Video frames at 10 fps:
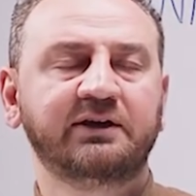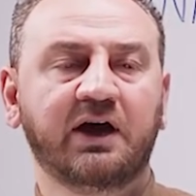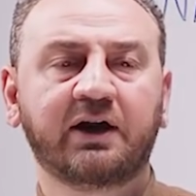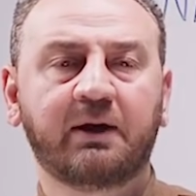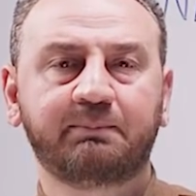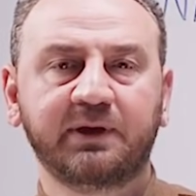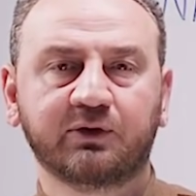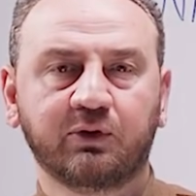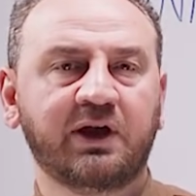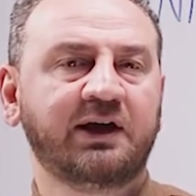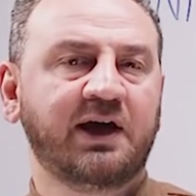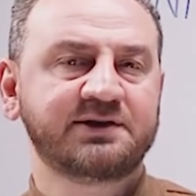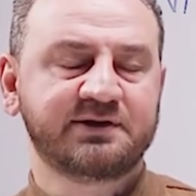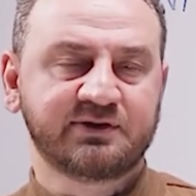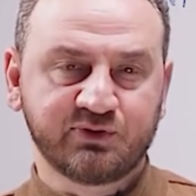Oh Allah, make it easy
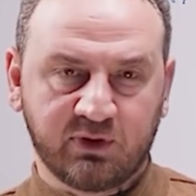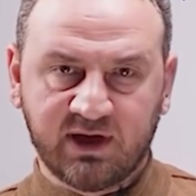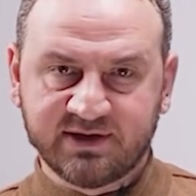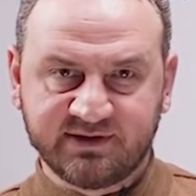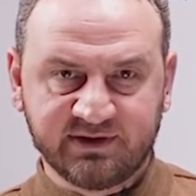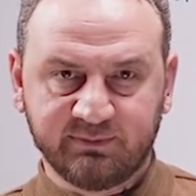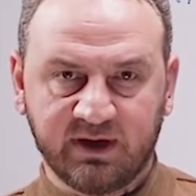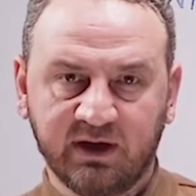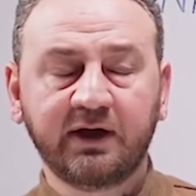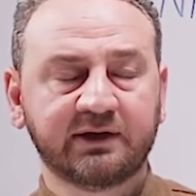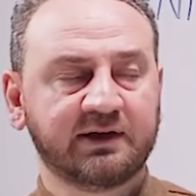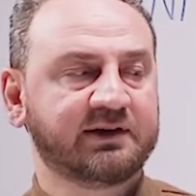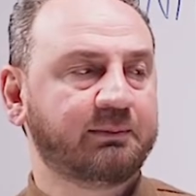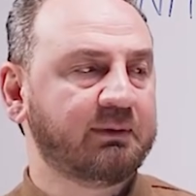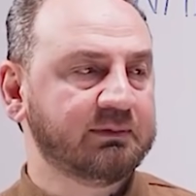and do not make it difficult, and
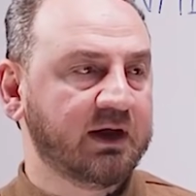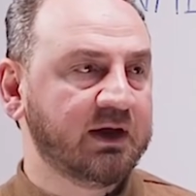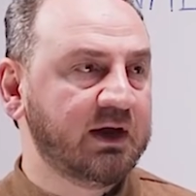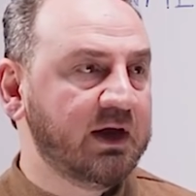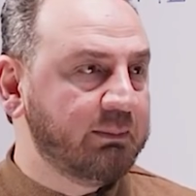make it end well.